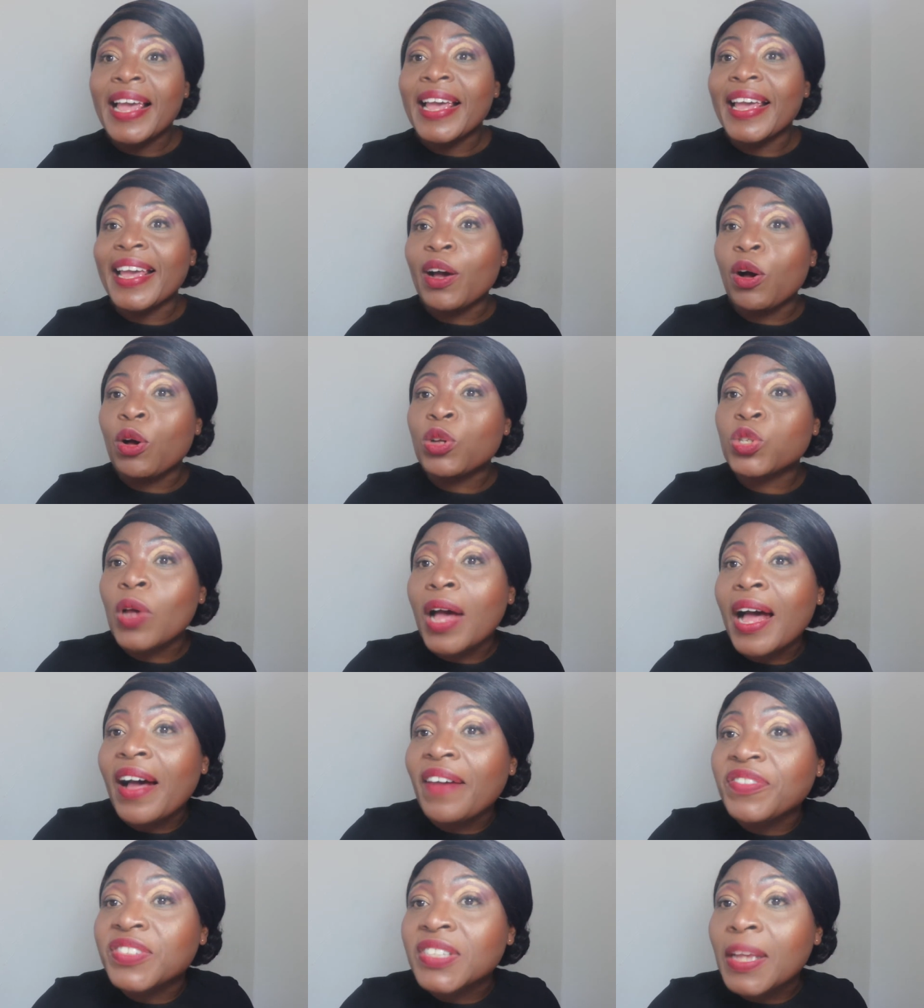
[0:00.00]
It also
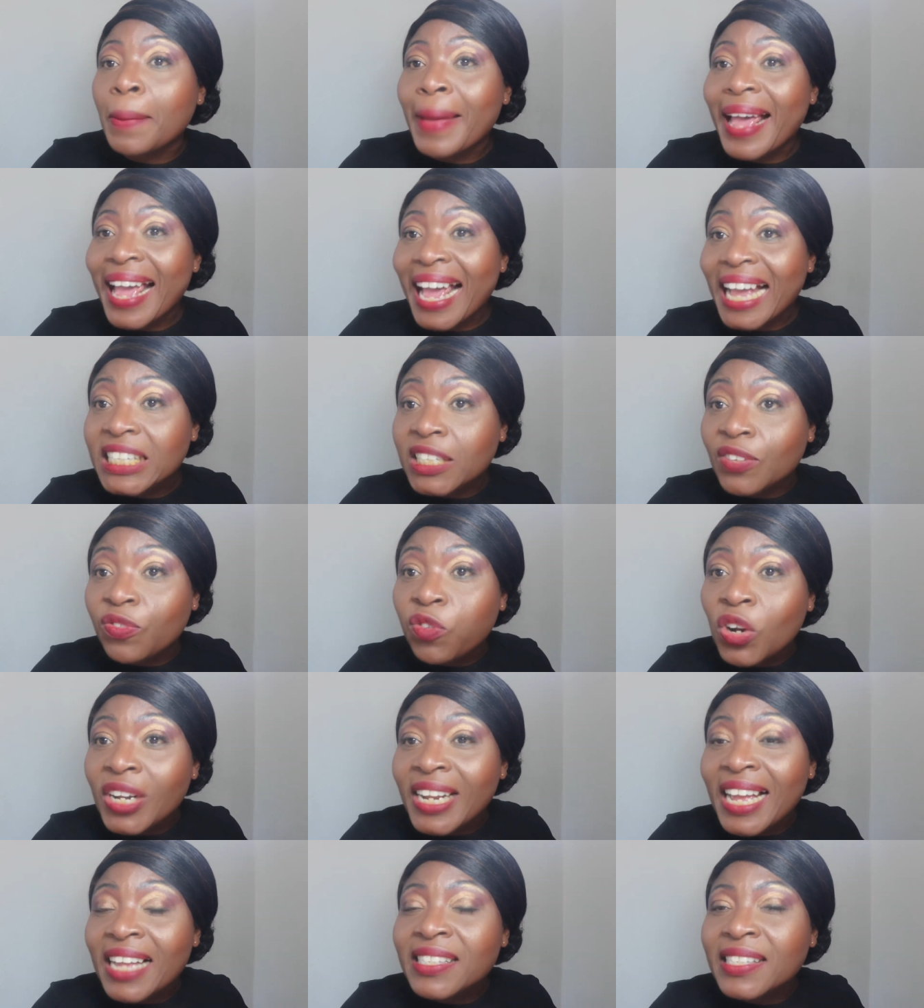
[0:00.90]
has some
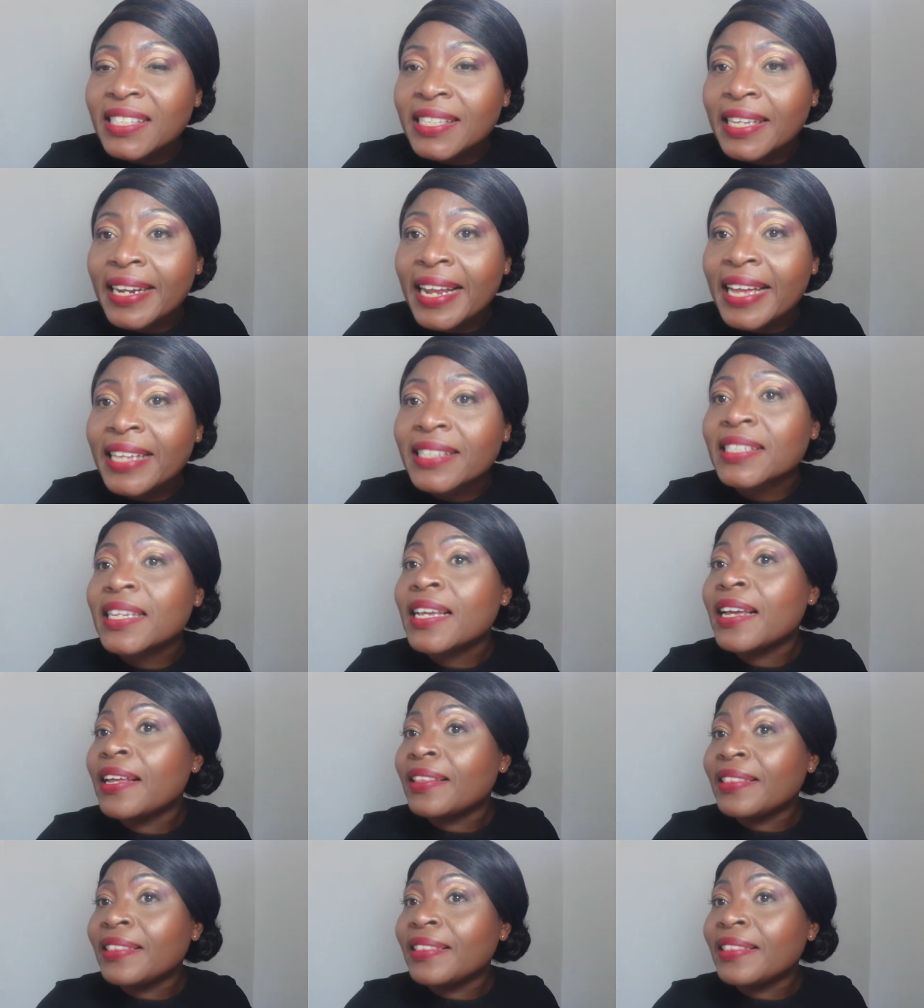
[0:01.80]
exfoliants in it